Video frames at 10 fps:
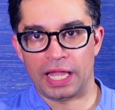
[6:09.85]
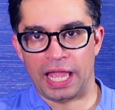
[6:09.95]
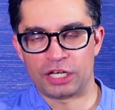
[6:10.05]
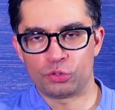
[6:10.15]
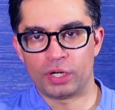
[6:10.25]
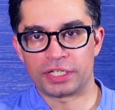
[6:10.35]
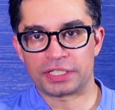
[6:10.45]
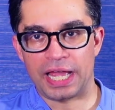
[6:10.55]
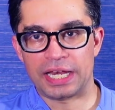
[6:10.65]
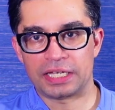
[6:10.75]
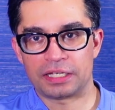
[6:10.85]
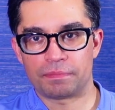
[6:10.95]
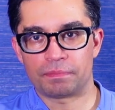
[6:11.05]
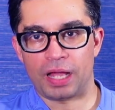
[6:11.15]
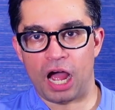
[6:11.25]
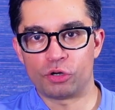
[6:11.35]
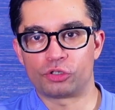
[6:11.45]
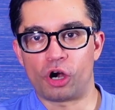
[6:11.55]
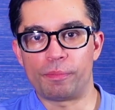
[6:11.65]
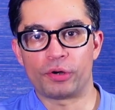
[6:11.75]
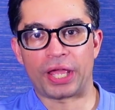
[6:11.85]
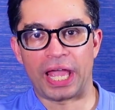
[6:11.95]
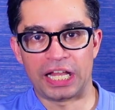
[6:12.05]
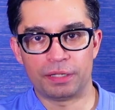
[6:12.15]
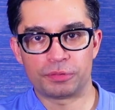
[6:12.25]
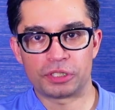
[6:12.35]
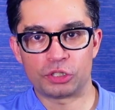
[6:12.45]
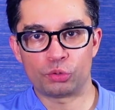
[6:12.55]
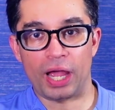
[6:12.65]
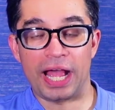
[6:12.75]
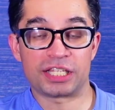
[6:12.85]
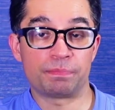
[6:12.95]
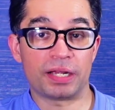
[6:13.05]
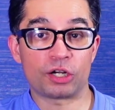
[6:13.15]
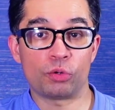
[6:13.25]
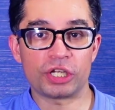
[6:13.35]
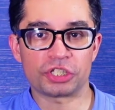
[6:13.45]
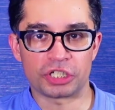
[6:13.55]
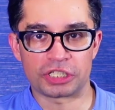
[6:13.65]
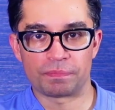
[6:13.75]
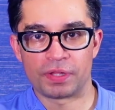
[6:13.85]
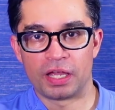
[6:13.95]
and you understand how dropout helps, you ask better questions